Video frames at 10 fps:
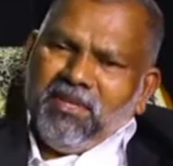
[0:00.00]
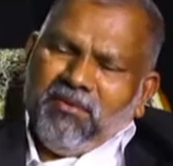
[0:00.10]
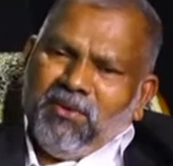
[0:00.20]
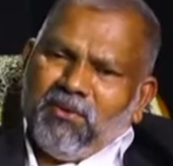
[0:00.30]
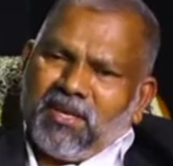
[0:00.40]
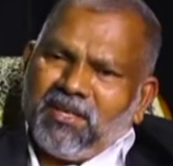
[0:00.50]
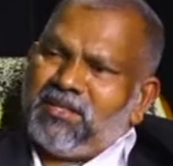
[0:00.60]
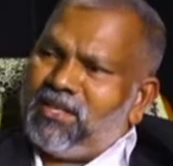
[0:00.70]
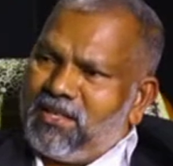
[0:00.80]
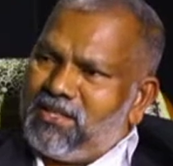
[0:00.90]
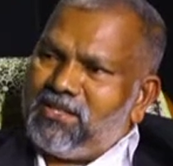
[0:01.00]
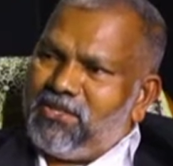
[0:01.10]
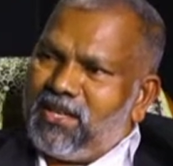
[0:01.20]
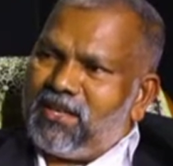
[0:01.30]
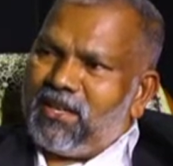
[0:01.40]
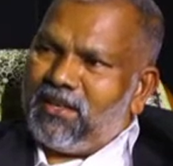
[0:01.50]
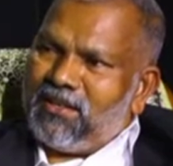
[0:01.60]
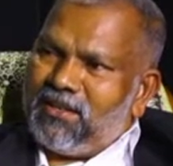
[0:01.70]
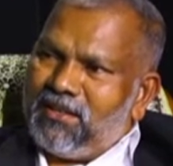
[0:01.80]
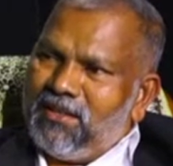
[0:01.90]
if you look at the church in general,
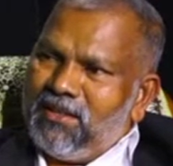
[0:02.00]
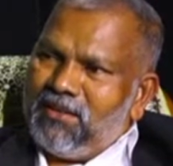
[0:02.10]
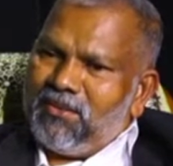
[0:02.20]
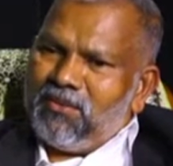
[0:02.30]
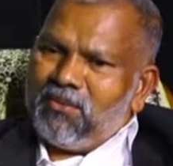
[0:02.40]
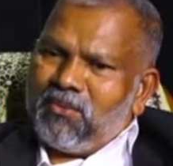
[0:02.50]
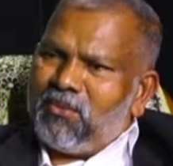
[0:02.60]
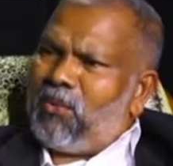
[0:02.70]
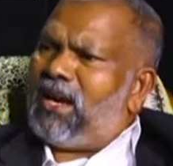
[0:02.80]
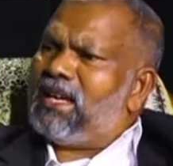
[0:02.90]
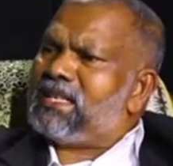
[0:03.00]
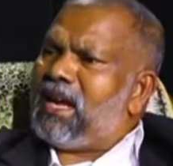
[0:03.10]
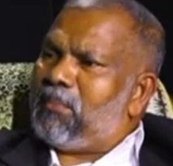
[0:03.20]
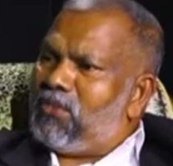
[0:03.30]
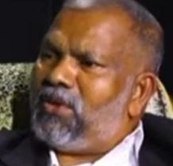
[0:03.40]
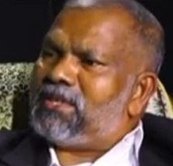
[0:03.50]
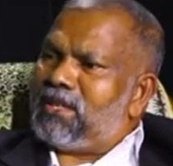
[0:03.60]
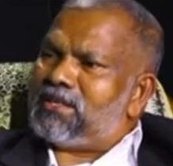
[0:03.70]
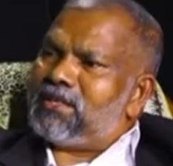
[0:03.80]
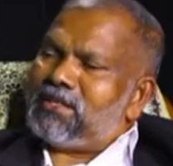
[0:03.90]
what has happened to our
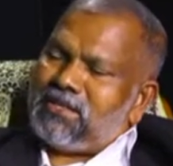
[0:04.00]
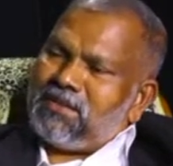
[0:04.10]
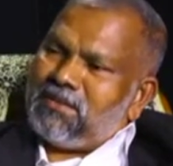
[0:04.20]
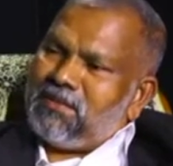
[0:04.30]
churches?